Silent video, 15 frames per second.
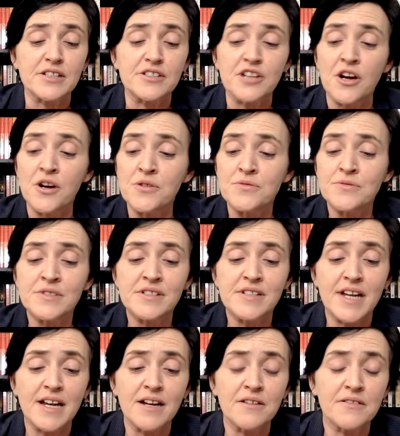toned
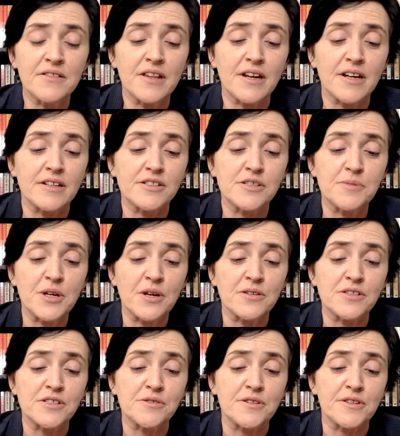down there, to be
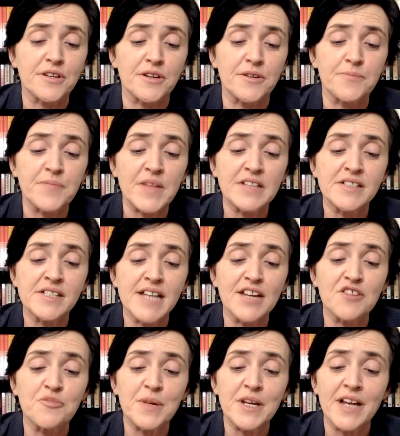honest with you.
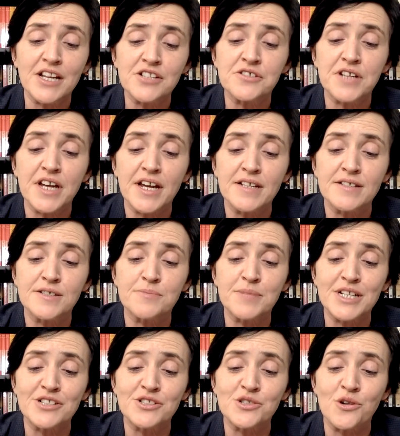Instead of being educated,
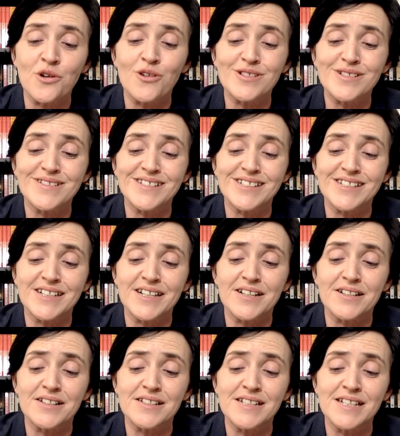being taught the
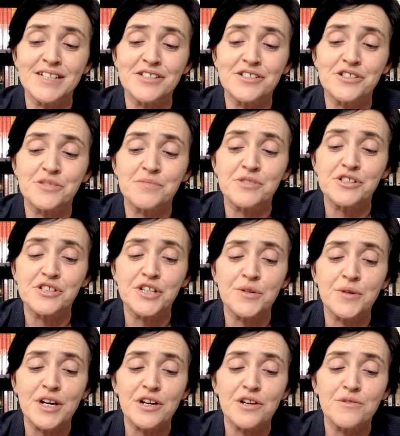skills needed to
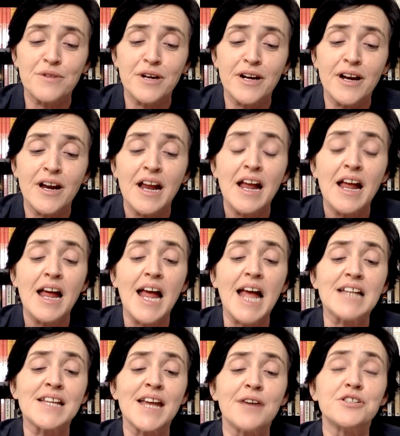pursue a career
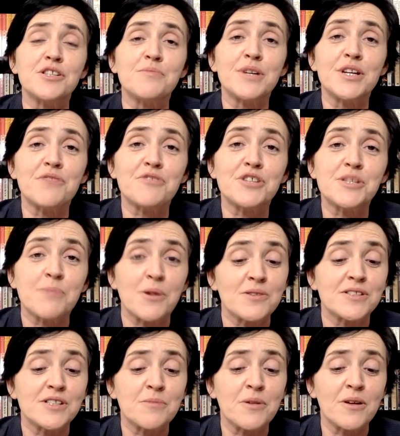and how to be
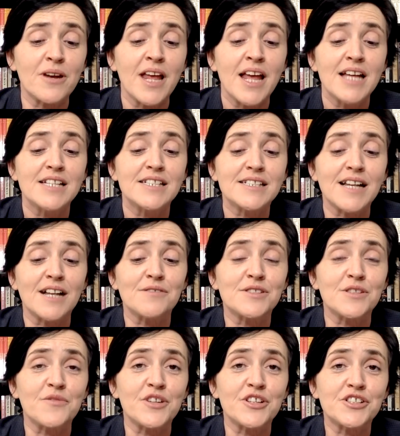responsible,
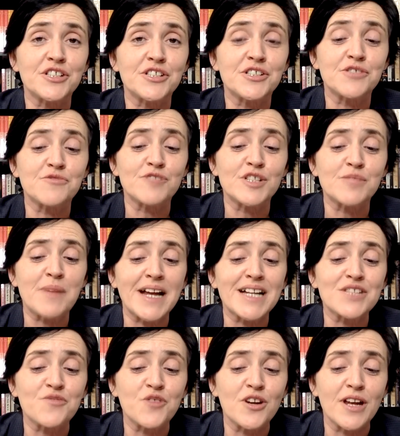self-sufficient,
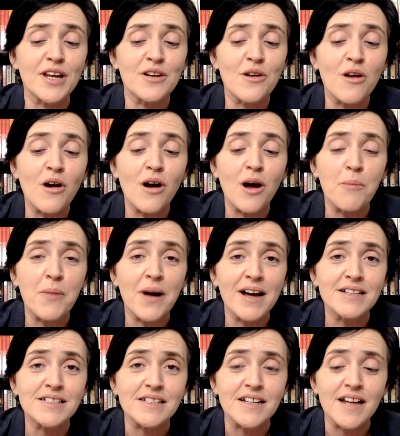respectful and
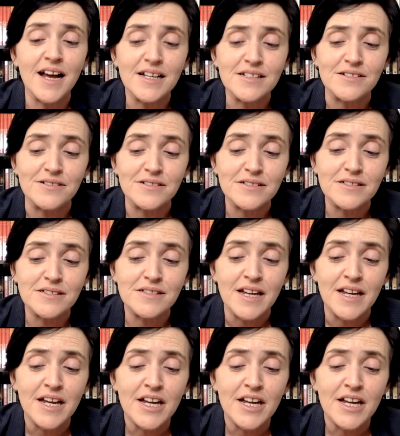law-abiding adults,